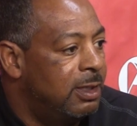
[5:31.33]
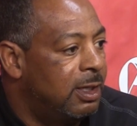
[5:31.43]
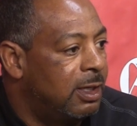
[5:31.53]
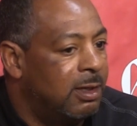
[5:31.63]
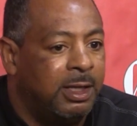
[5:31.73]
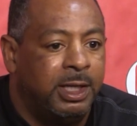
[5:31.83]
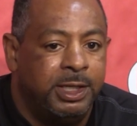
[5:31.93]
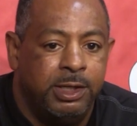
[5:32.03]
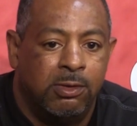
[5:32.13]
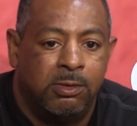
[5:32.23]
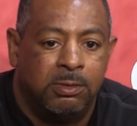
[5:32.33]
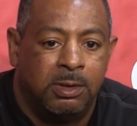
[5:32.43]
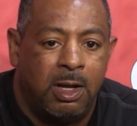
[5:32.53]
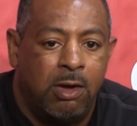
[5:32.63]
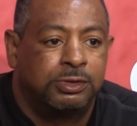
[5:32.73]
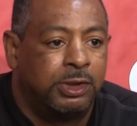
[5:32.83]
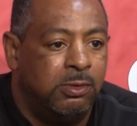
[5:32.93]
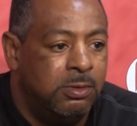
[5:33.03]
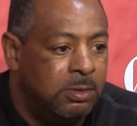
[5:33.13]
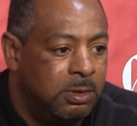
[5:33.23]
And he'll
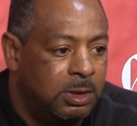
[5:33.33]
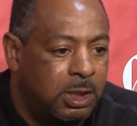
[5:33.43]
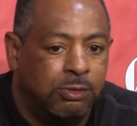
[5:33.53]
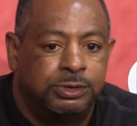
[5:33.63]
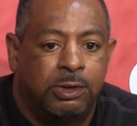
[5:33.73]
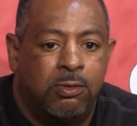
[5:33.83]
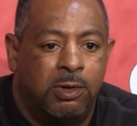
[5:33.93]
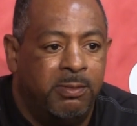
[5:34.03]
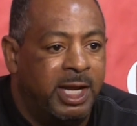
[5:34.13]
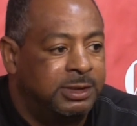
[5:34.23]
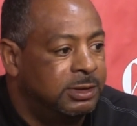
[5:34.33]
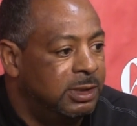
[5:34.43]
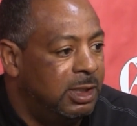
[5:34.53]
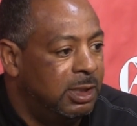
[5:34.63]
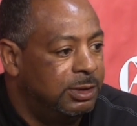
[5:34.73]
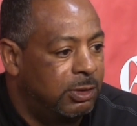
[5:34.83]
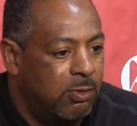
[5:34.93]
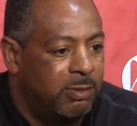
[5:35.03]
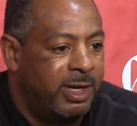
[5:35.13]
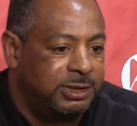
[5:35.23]
also coach the quarterbacks. The
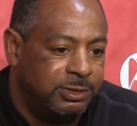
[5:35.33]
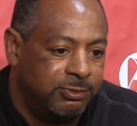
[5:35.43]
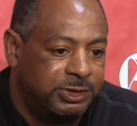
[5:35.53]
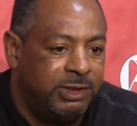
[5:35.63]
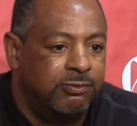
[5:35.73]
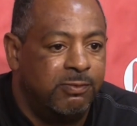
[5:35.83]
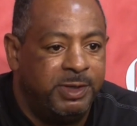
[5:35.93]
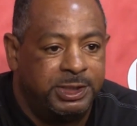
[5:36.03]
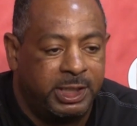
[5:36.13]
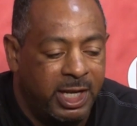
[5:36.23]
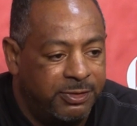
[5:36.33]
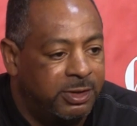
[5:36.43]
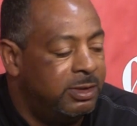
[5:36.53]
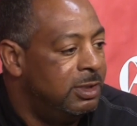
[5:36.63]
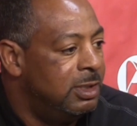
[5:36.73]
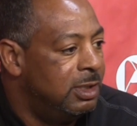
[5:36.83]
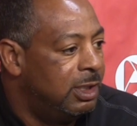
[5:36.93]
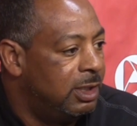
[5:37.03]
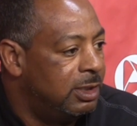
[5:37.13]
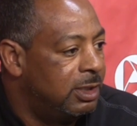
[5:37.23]
quarterbacks and the receiver will meet together.
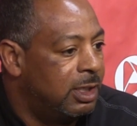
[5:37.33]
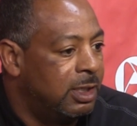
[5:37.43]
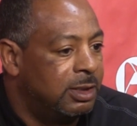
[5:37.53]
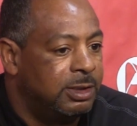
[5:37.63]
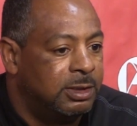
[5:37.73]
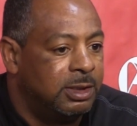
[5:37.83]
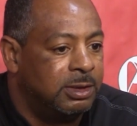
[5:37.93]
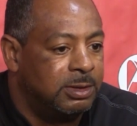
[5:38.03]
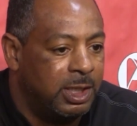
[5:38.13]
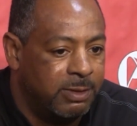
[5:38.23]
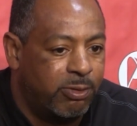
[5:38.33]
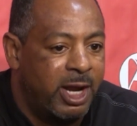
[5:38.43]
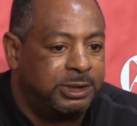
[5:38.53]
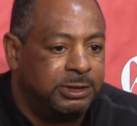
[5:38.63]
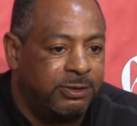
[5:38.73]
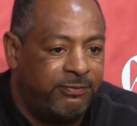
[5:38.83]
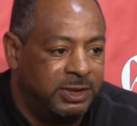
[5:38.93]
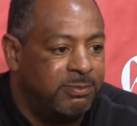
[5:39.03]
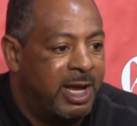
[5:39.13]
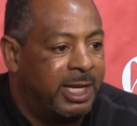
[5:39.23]
And in practice,
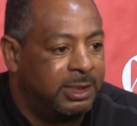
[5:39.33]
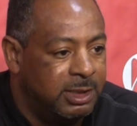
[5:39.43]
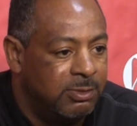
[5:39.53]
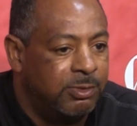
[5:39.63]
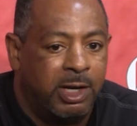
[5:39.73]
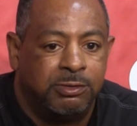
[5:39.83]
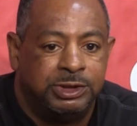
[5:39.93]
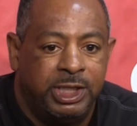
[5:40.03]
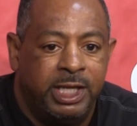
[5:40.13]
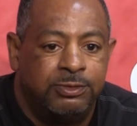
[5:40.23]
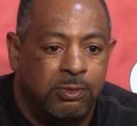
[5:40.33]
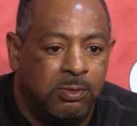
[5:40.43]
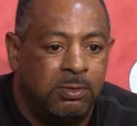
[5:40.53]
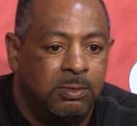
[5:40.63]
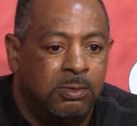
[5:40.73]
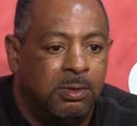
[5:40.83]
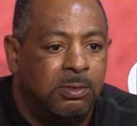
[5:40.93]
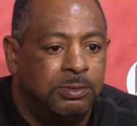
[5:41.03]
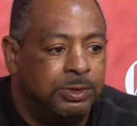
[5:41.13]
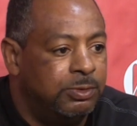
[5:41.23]
Fishback, when our GAs will
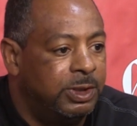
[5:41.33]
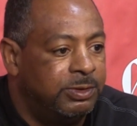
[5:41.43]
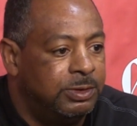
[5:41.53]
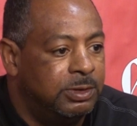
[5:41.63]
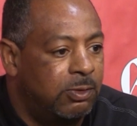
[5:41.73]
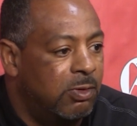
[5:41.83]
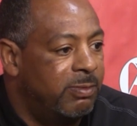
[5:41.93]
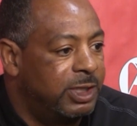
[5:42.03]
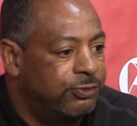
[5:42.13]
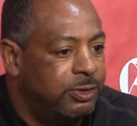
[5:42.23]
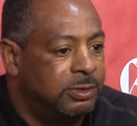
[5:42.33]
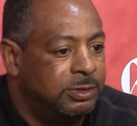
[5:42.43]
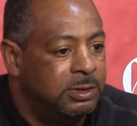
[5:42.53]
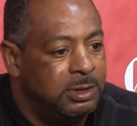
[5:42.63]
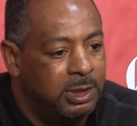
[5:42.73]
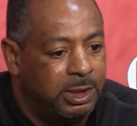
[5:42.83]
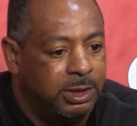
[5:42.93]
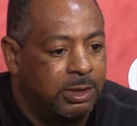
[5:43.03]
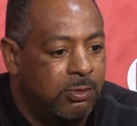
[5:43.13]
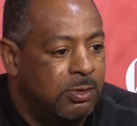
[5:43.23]
do the quarterback drills. And
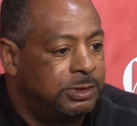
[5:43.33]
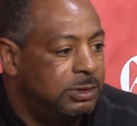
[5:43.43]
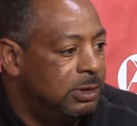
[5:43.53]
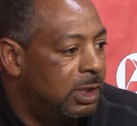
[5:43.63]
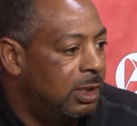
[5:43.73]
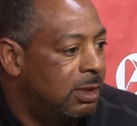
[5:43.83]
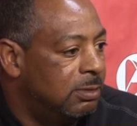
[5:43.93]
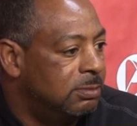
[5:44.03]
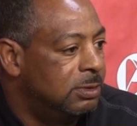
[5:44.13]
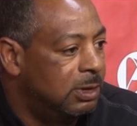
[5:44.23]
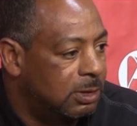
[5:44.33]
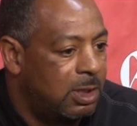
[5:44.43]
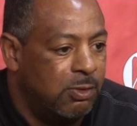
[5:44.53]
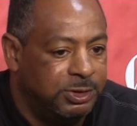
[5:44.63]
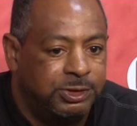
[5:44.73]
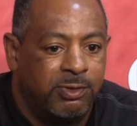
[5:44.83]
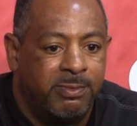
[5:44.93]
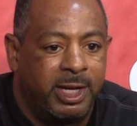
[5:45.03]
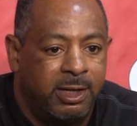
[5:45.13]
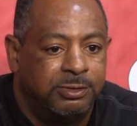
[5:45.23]
then, of course, Kobe's the
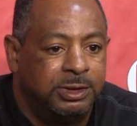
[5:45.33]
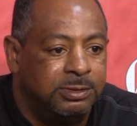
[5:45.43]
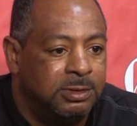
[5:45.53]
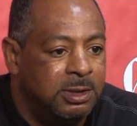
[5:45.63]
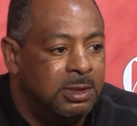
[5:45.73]
running back coach and